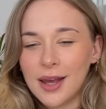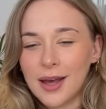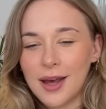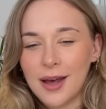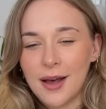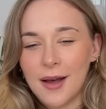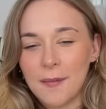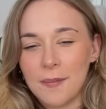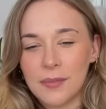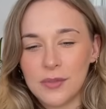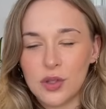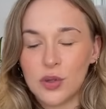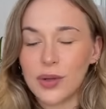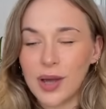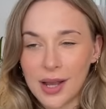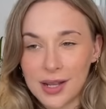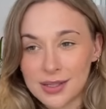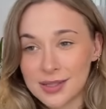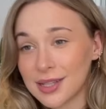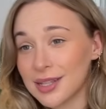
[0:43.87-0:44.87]
Um, you
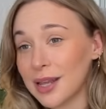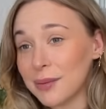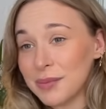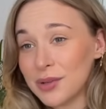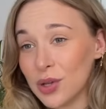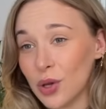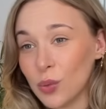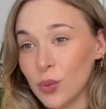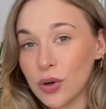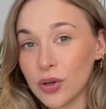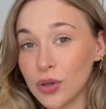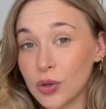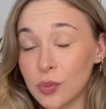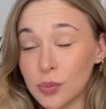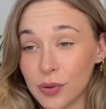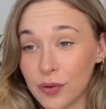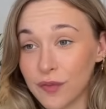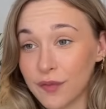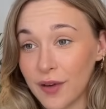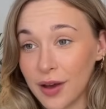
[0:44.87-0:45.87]
guys can let me know what you'd
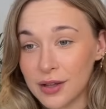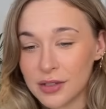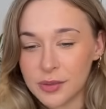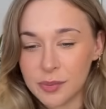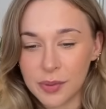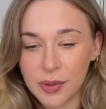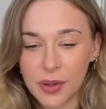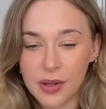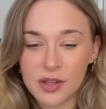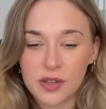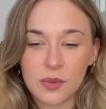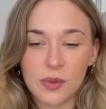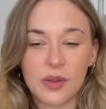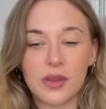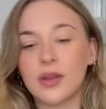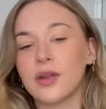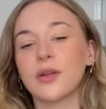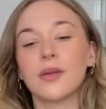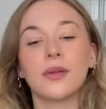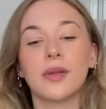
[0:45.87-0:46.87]
prefer, to be honest with
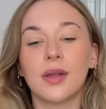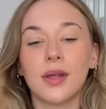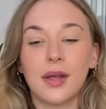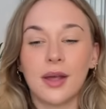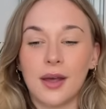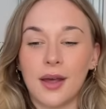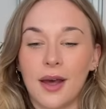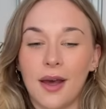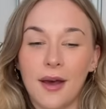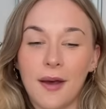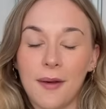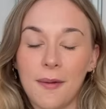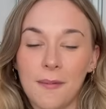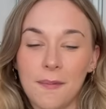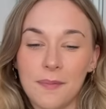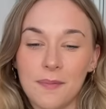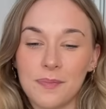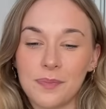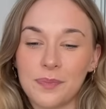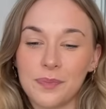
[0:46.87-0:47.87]
you,
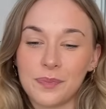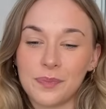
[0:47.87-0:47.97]
um,